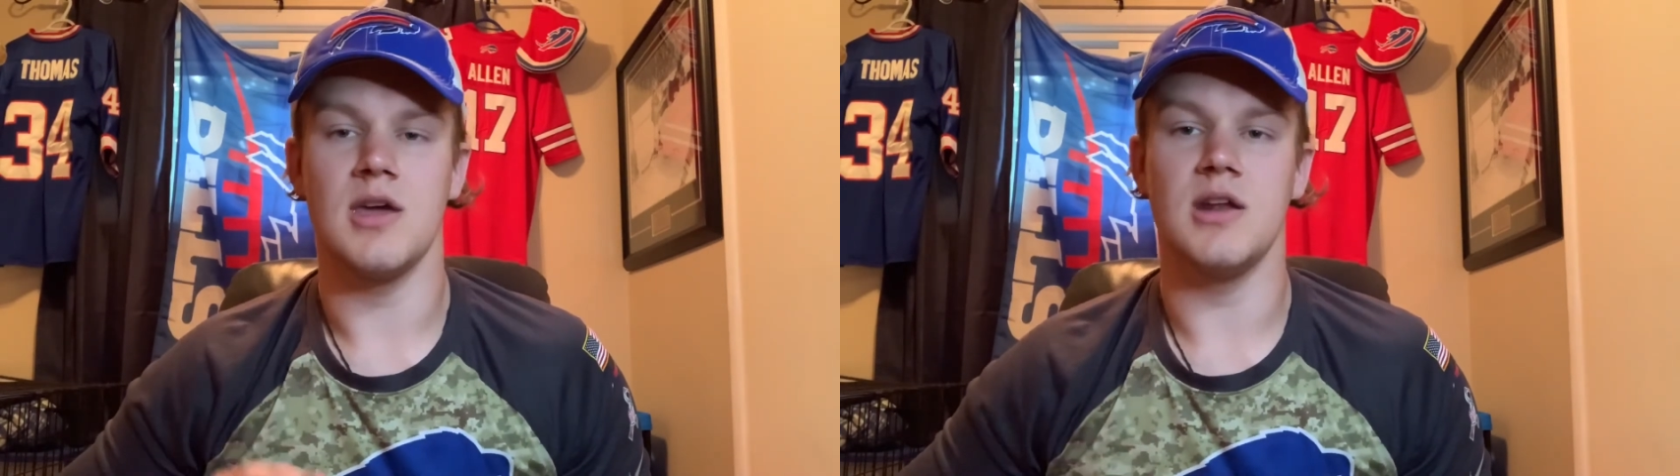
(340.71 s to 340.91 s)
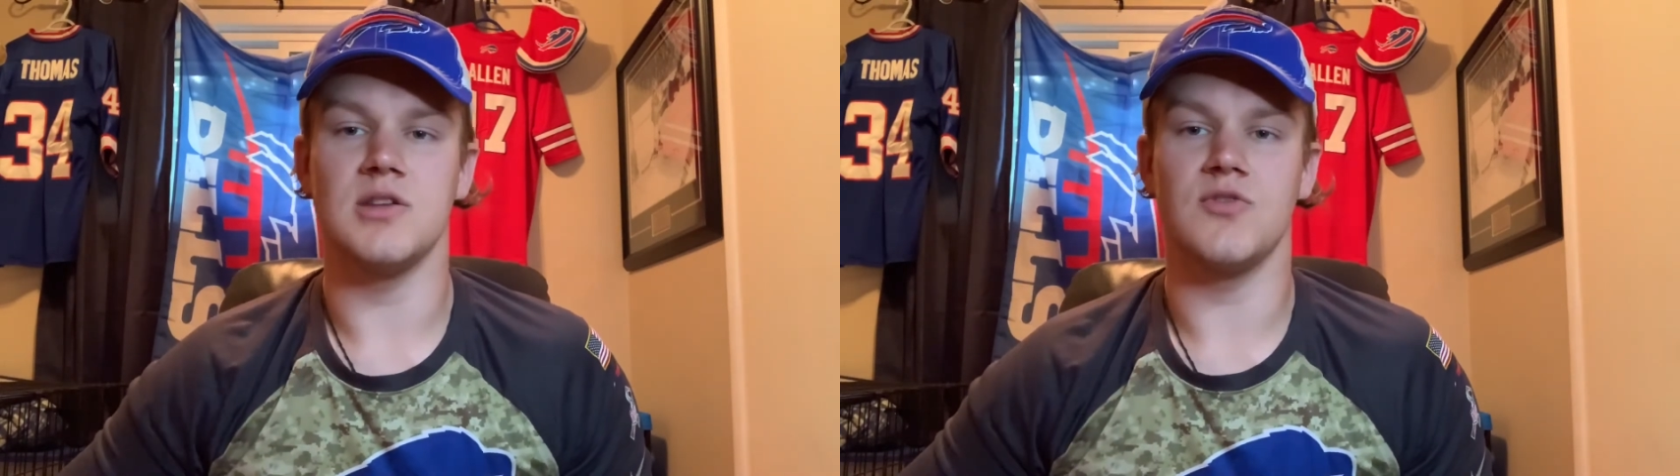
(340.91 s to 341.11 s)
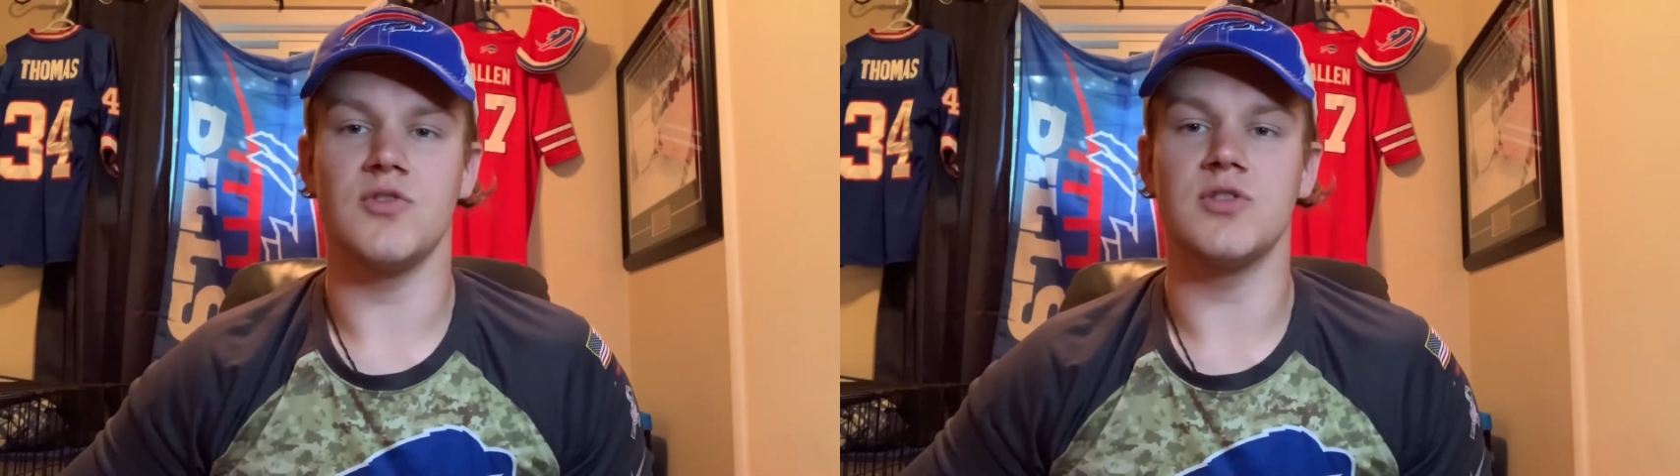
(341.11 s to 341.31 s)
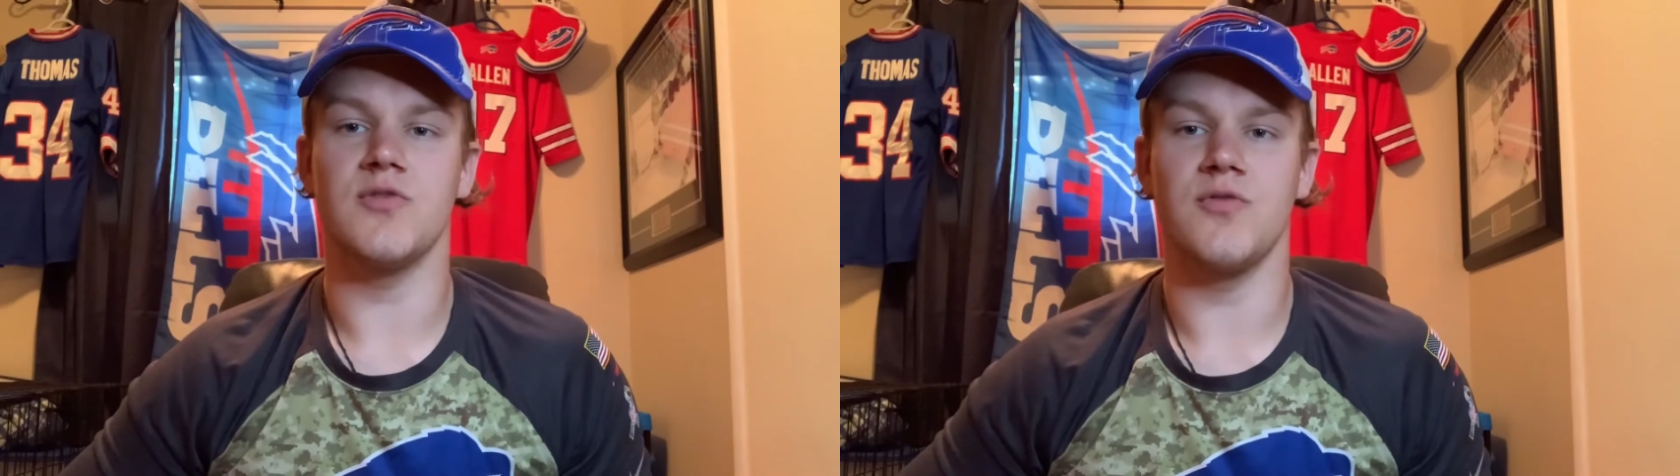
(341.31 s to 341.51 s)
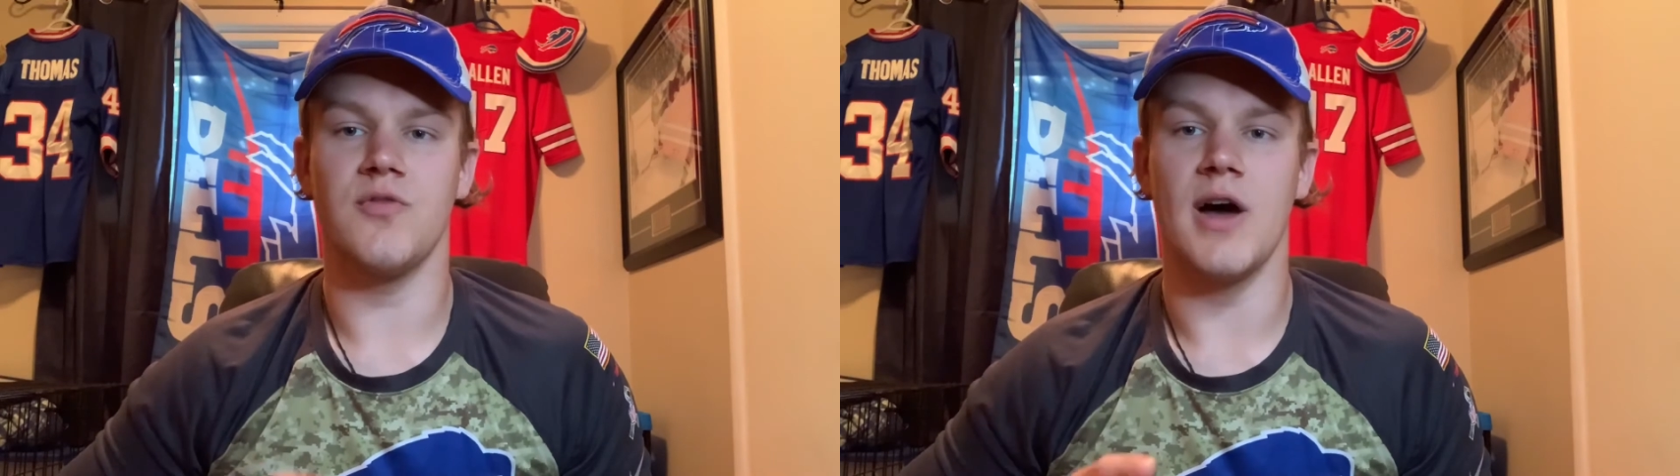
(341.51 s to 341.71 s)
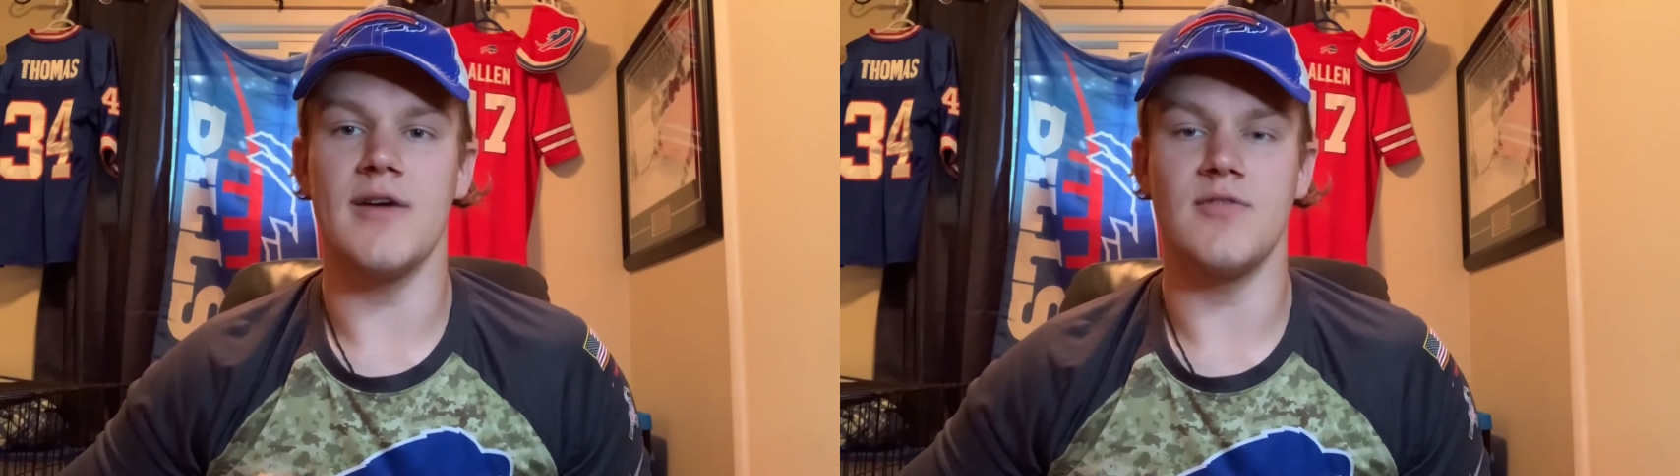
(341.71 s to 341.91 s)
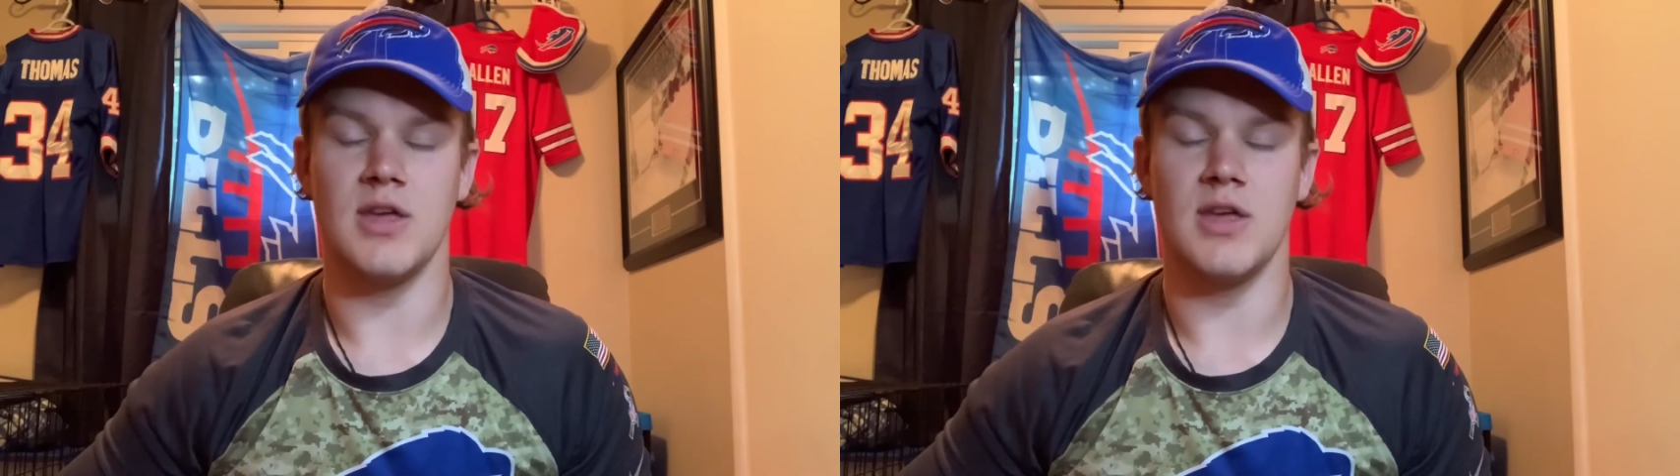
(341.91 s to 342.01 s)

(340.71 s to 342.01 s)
In his first five